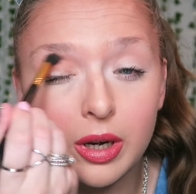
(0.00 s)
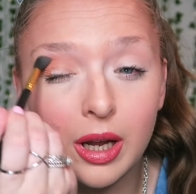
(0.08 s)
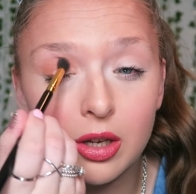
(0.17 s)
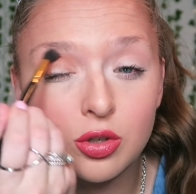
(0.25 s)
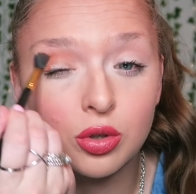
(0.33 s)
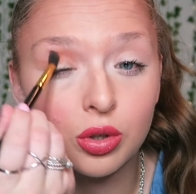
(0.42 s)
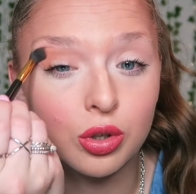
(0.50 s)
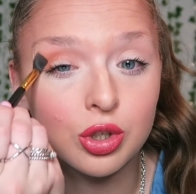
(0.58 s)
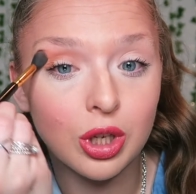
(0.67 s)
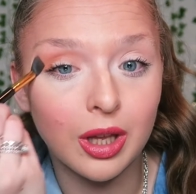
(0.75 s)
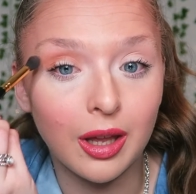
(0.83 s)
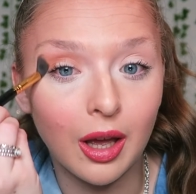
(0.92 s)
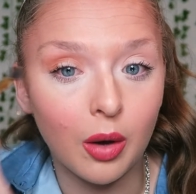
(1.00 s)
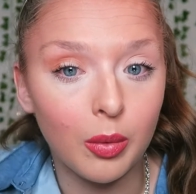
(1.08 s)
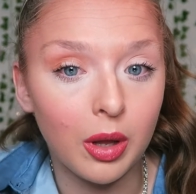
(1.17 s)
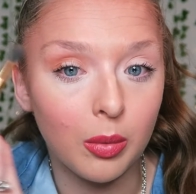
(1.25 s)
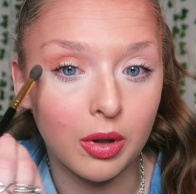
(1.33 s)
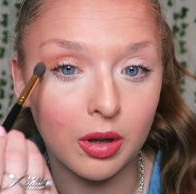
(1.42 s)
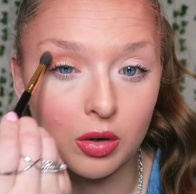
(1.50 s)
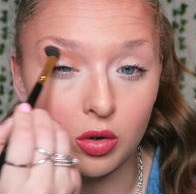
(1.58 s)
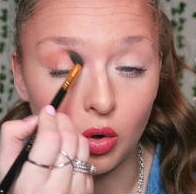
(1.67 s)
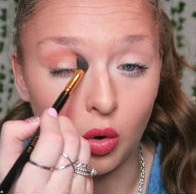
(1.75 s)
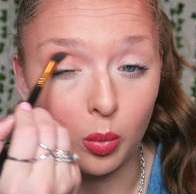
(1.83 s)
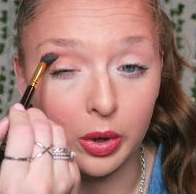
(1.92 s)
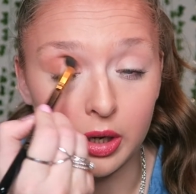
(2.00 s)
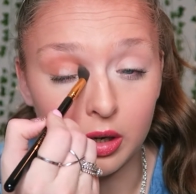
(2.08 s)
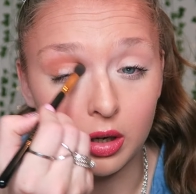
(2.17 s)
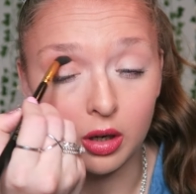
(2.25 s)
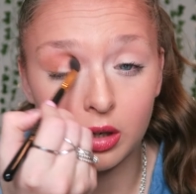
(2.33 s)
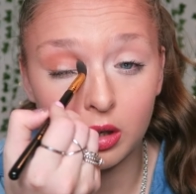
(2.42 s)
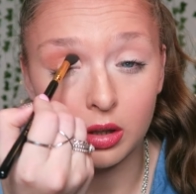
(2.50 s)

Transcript: natural looks you can get away with not wearing